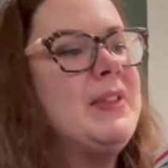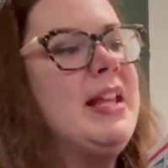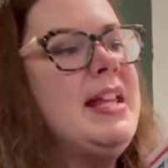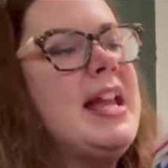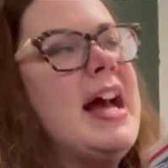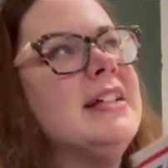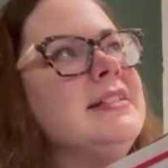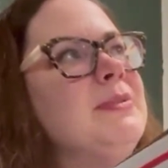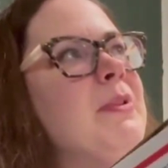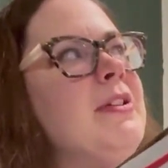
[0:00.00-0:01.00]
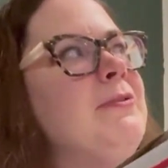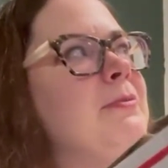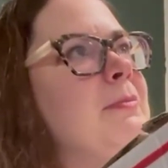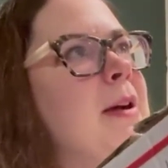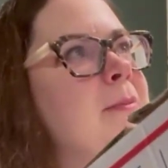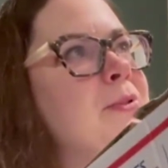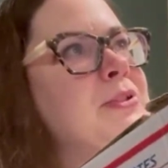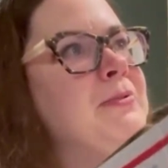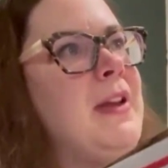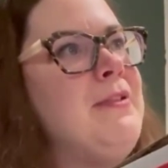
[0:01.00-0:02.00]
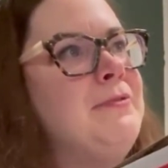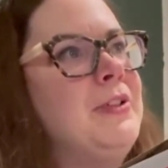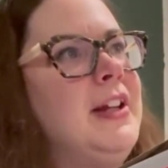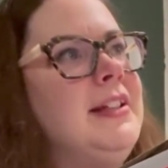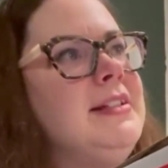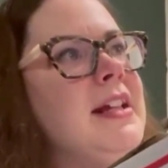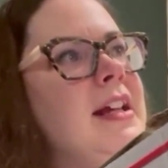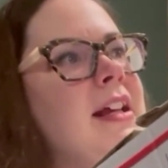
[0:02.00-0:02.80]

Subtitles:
He has one of my most favorite